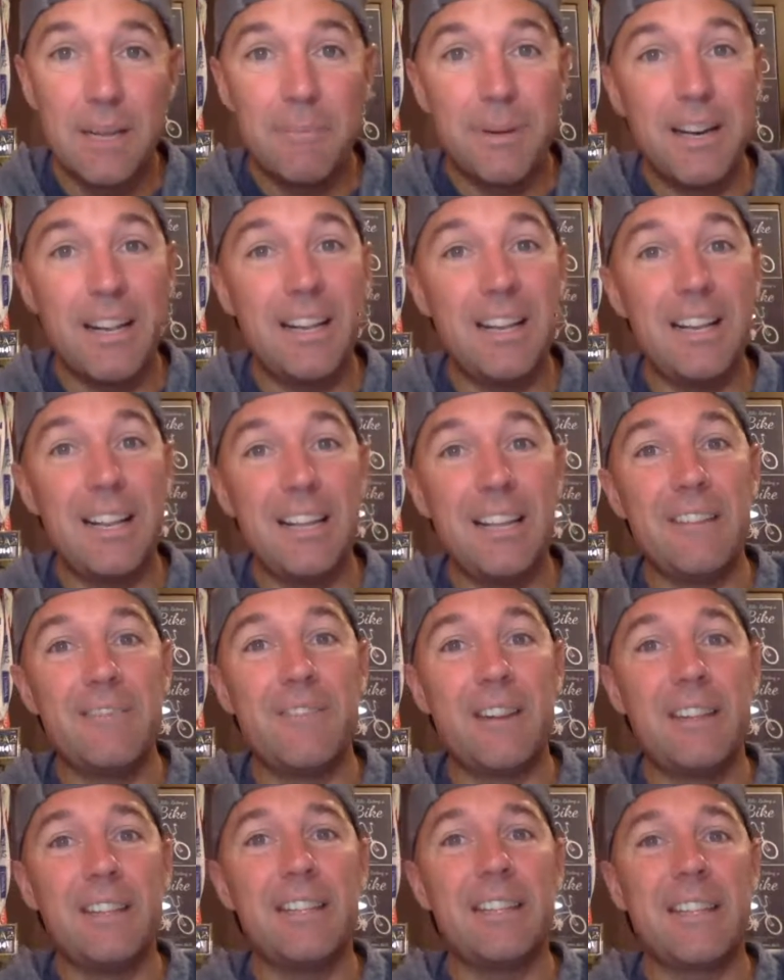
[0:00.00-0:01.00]
But in the
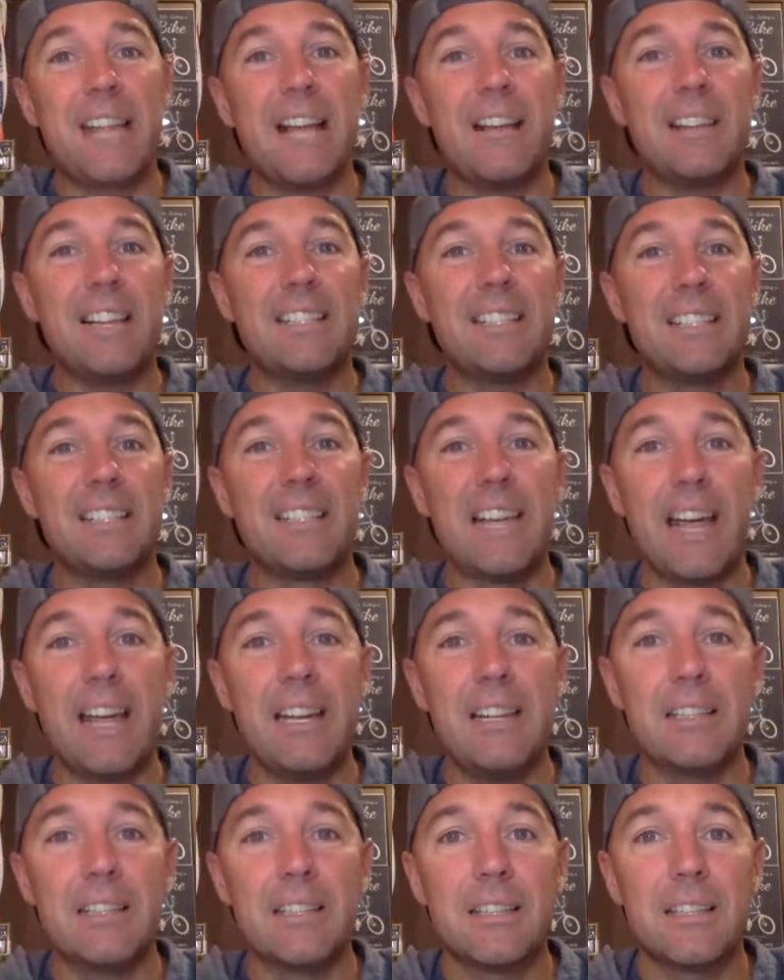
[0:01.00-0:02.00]
event that lesson
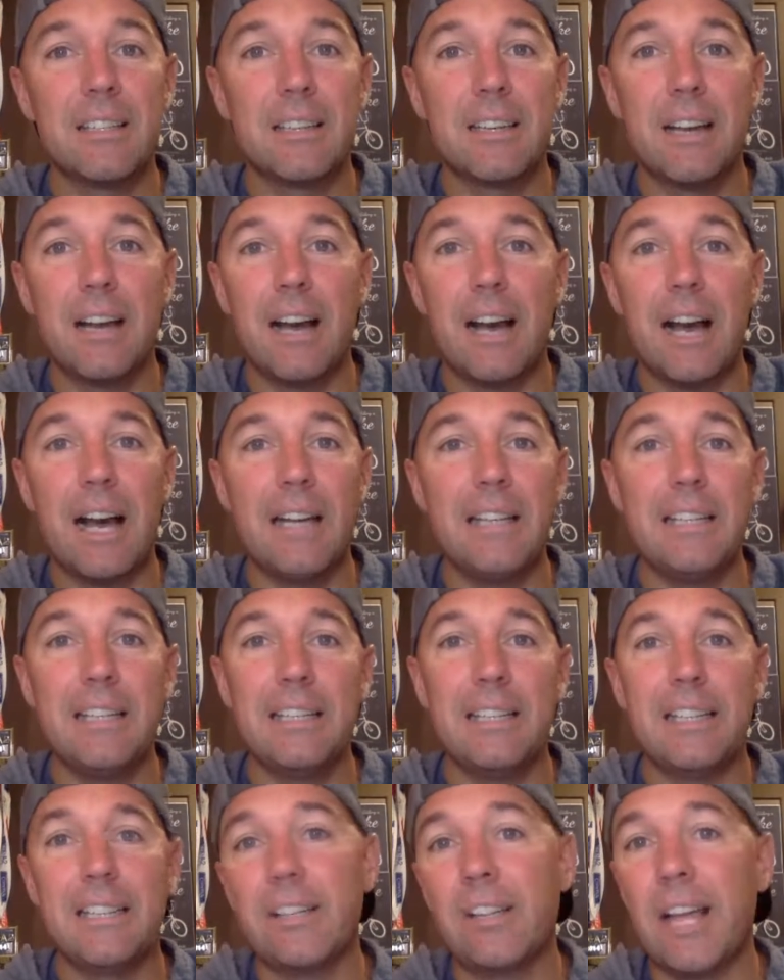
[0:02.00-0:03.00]
tanked, I
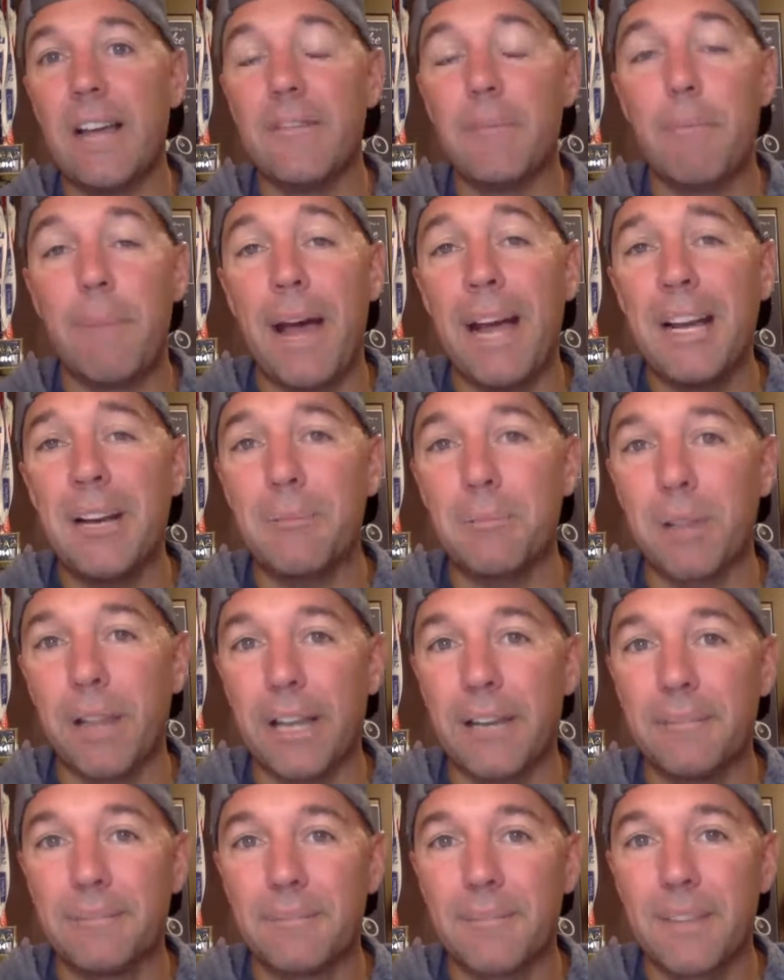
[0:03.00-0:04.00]
didn't necessarily have a backup
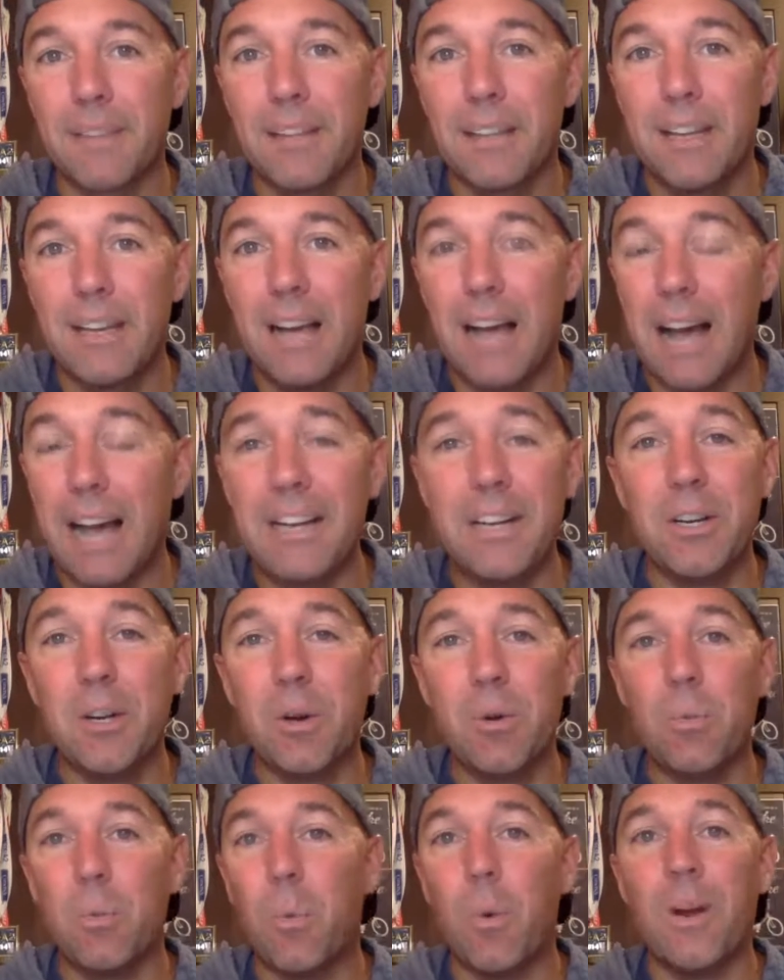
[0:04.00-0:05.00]
plan. I didn't
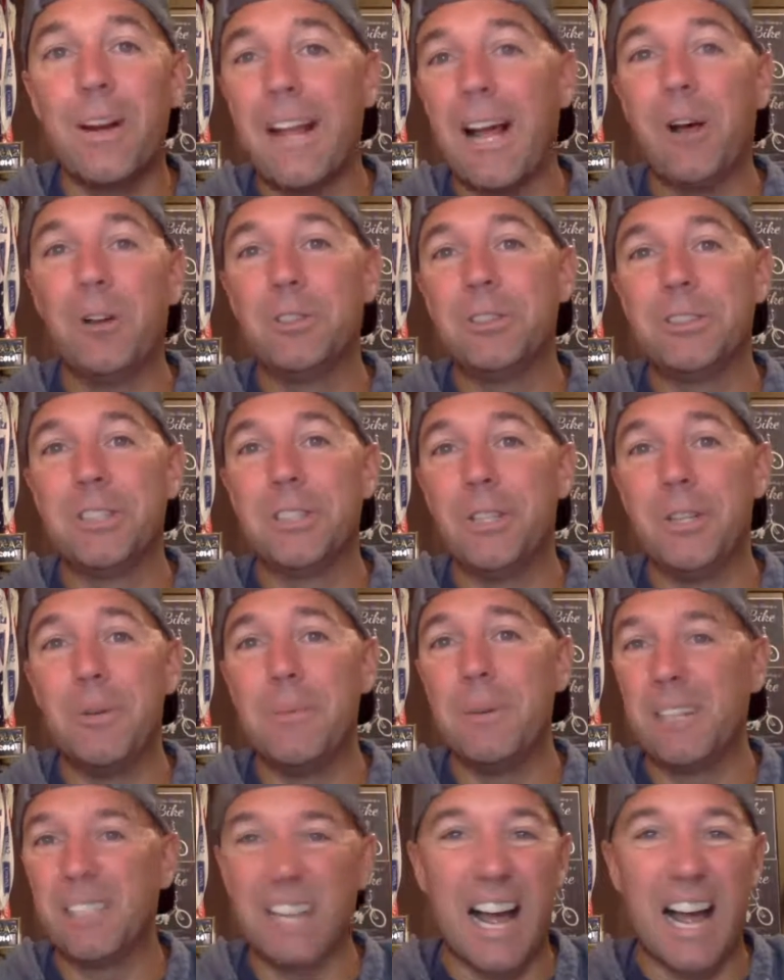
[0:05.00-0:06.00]
know what else to do
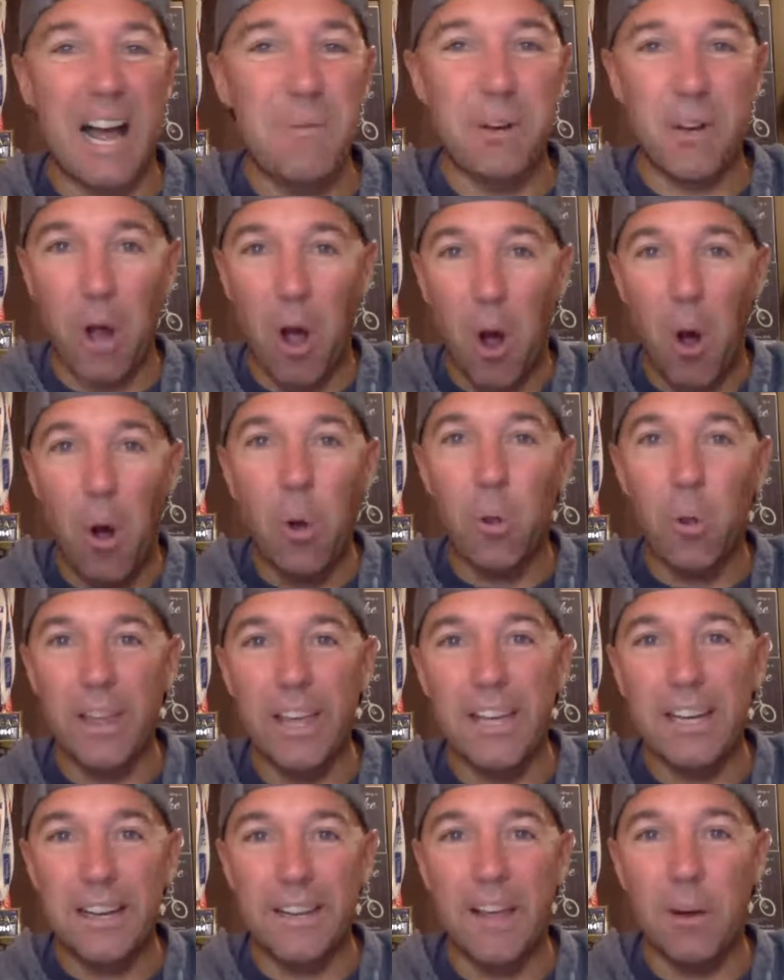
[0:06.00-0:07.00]
because I went all
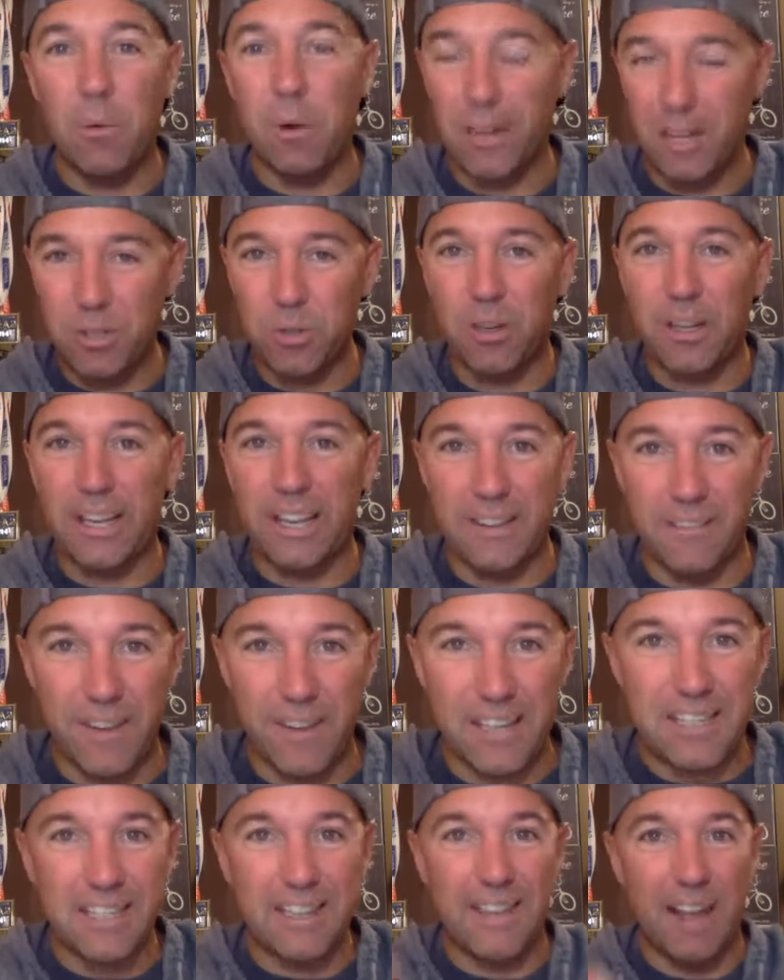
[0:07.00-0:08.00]
in on that one. It's sort of like
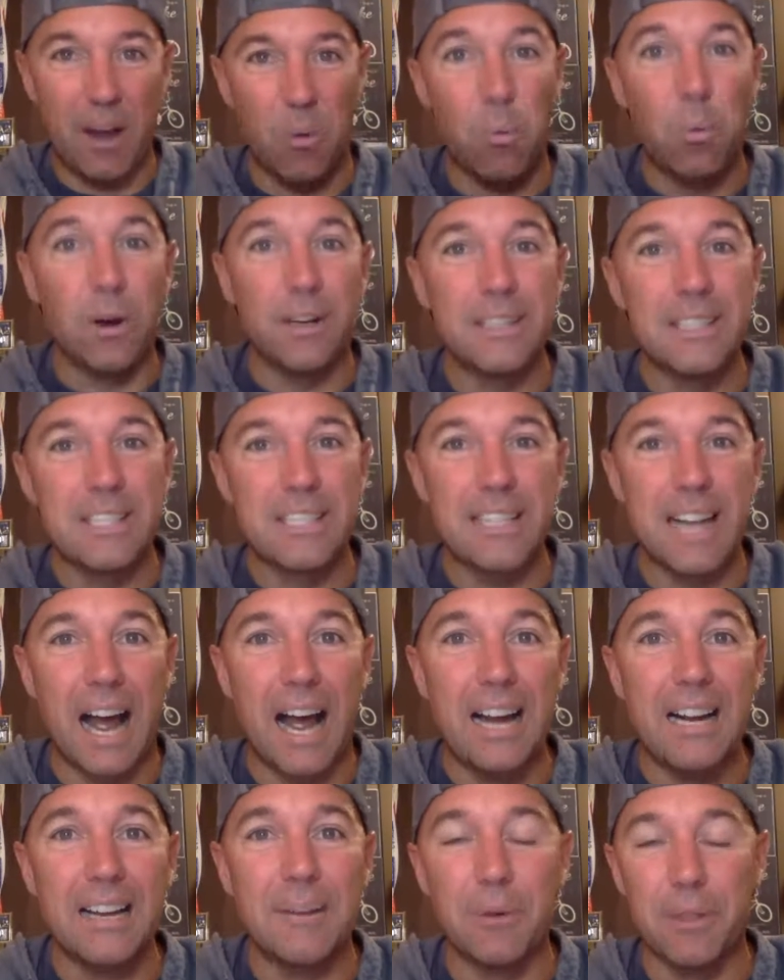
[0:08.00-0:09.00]
investing in that one
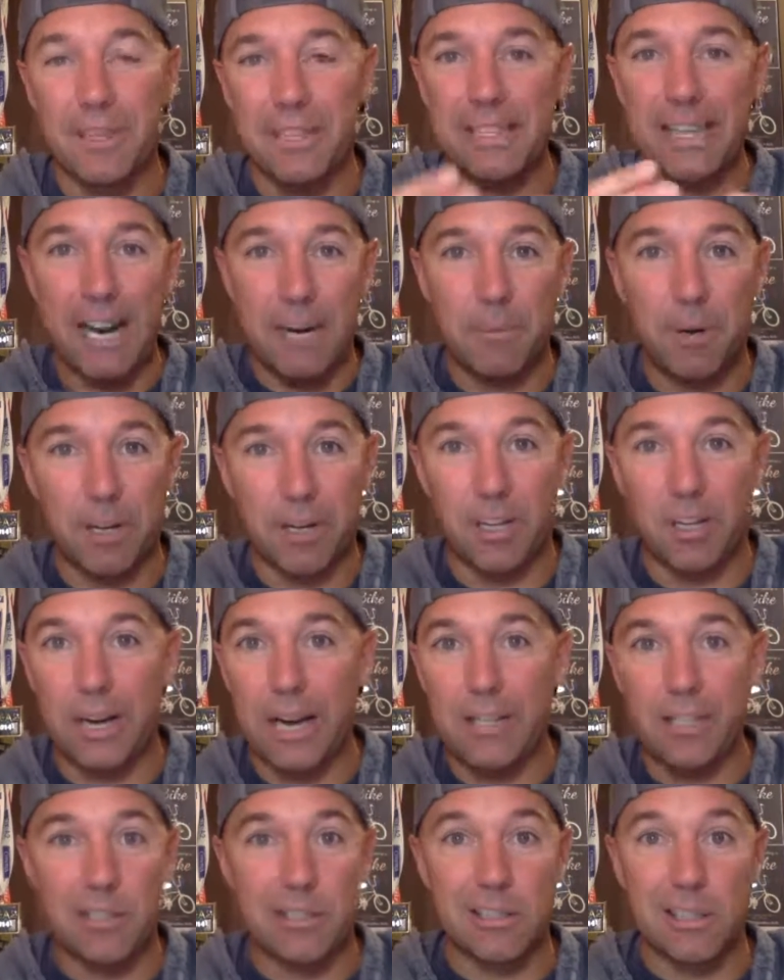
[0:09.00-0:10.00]
stock. And when the stock market
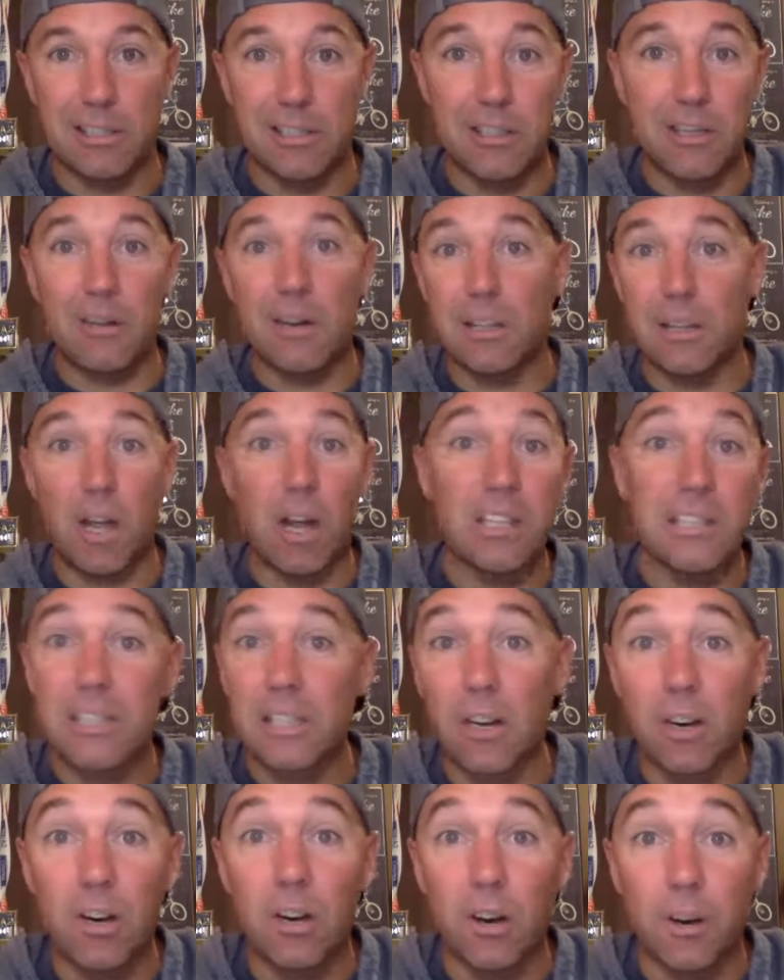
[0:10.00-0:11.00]
crashes, you're like, oh, I lost
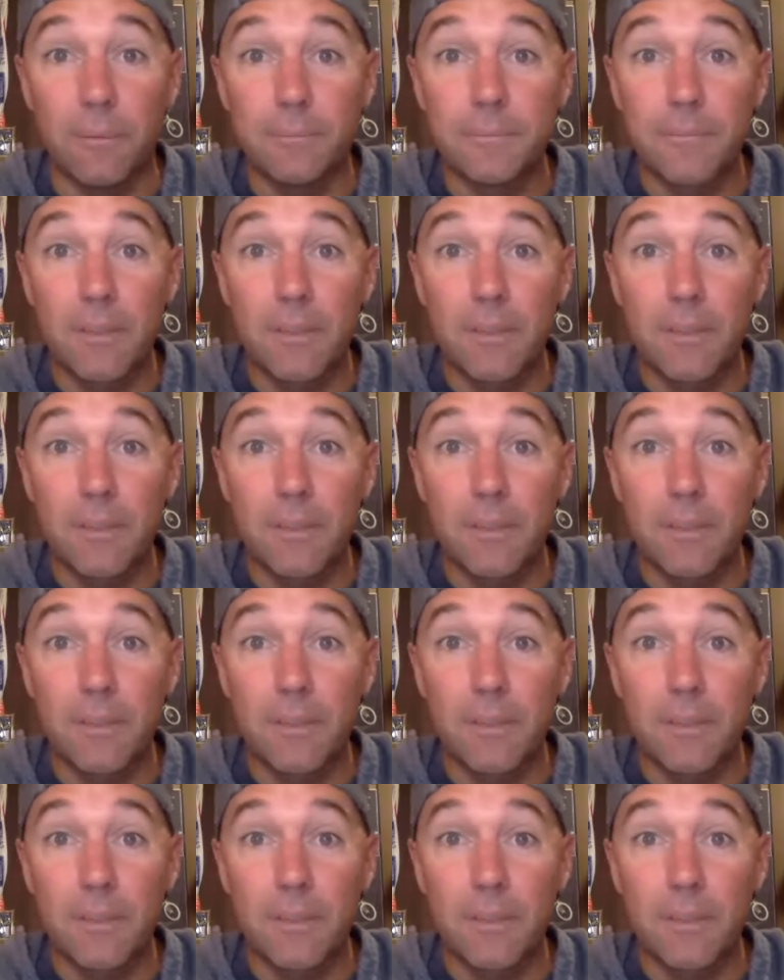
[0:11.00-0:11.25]
it all.